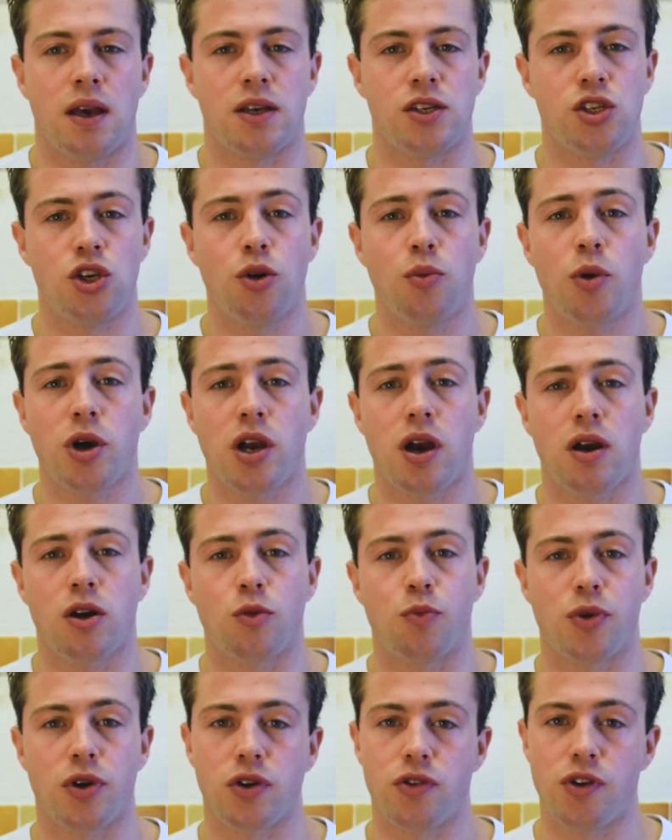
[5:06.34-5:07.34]
As your macaco
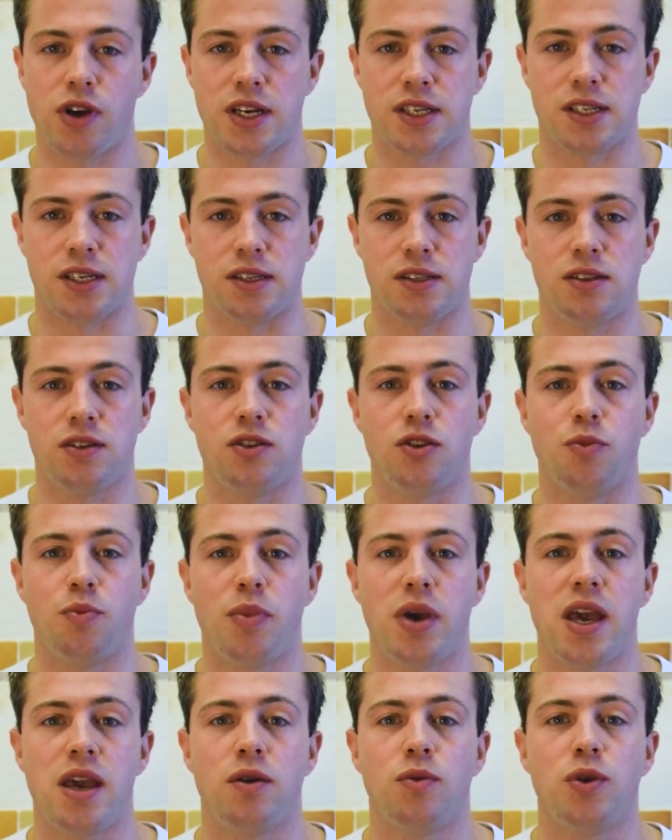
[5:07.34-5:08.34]
progresses, you
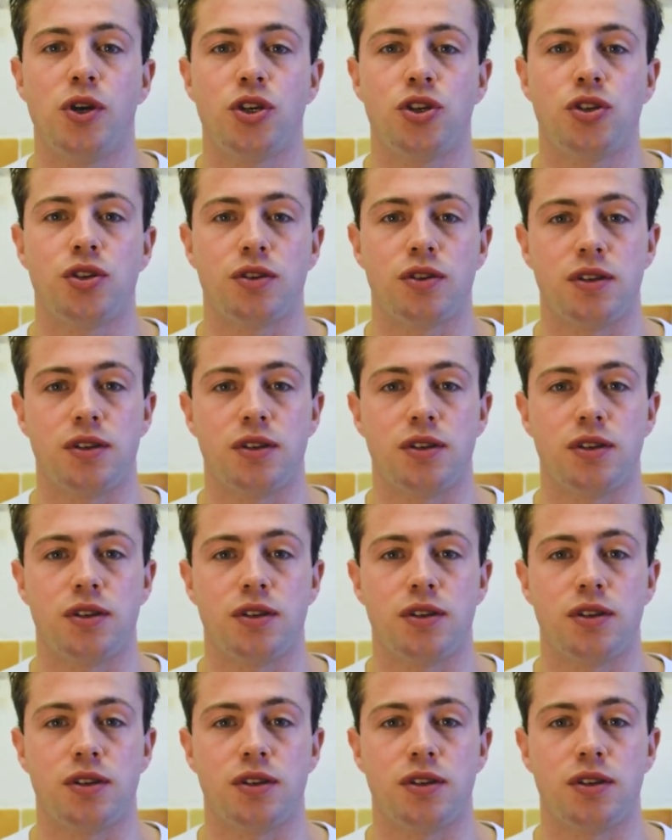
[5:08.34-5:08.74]
may wish to